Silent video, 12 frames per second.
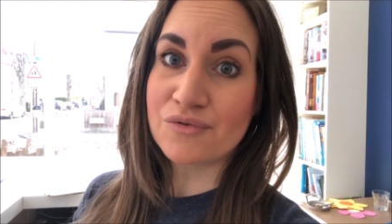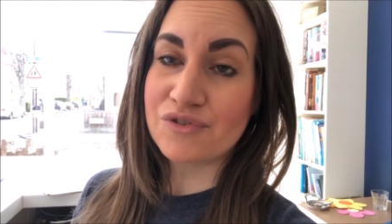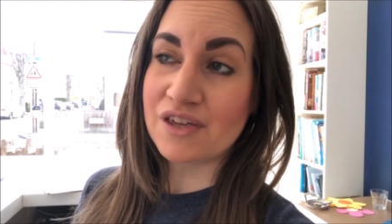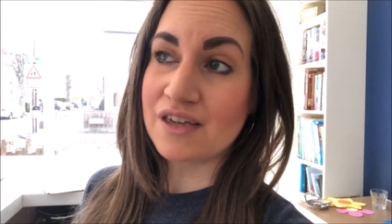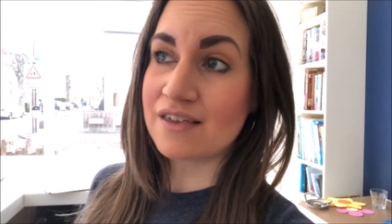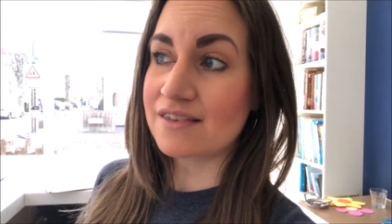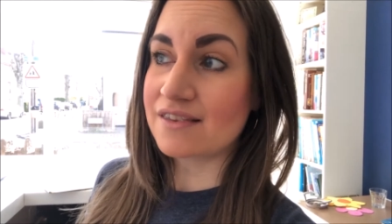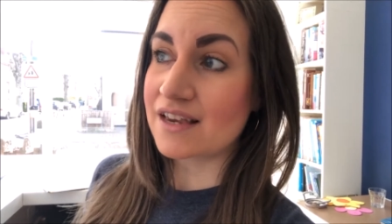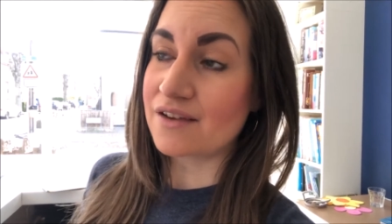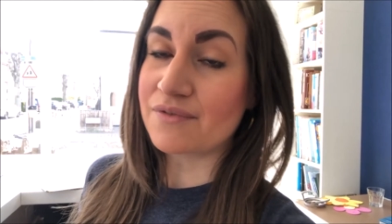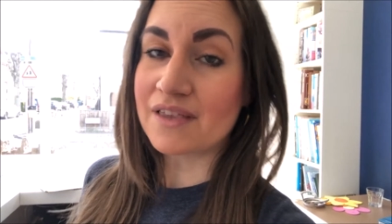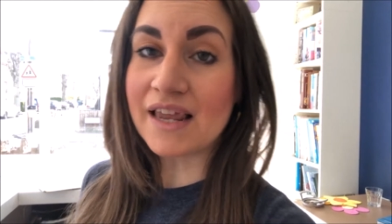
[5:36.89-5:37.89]
she is
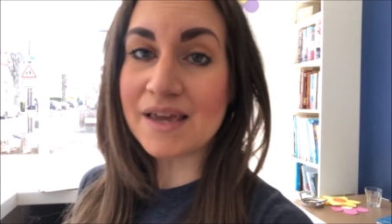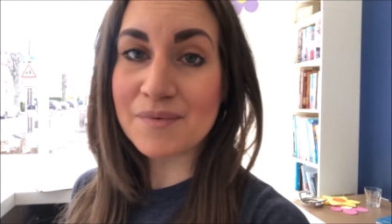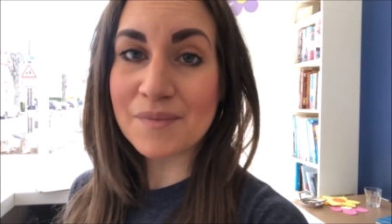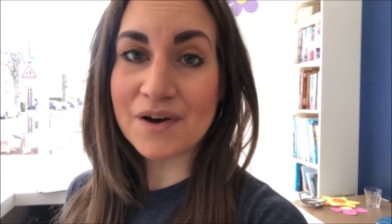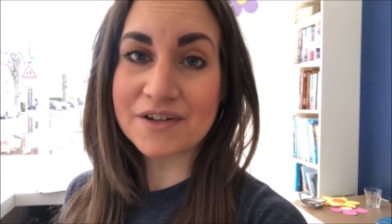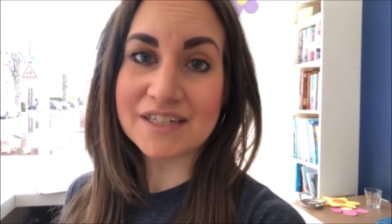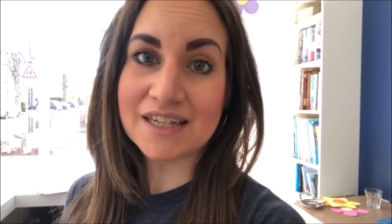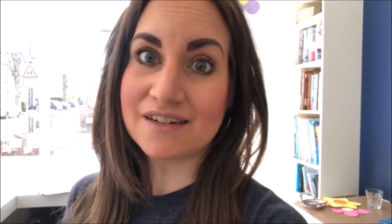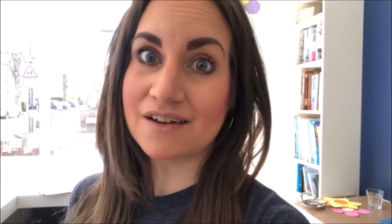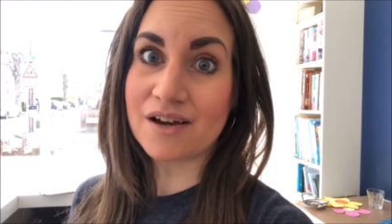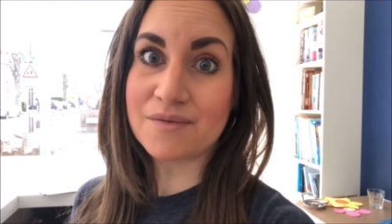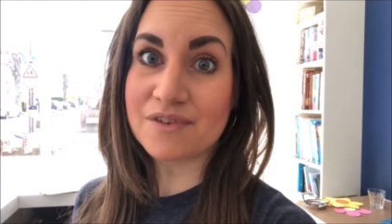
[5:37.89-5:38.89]
standing for the Labour Party and
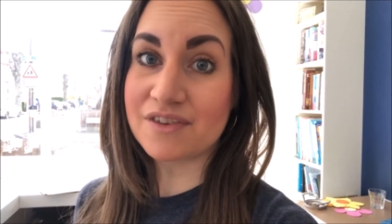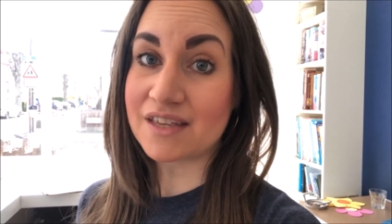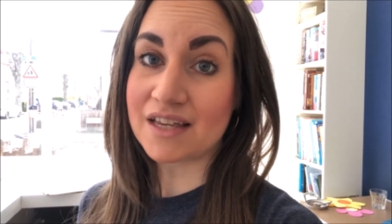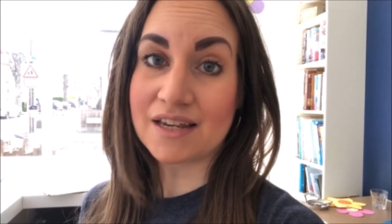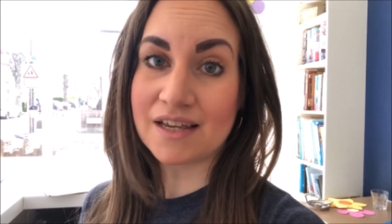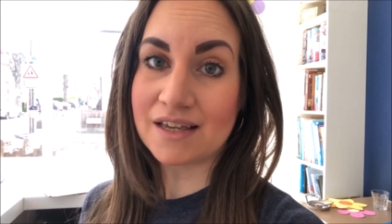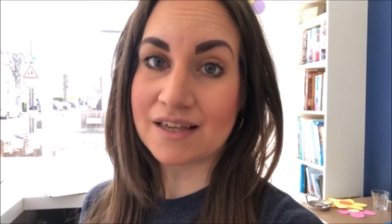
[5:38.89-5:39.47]
I'm just standing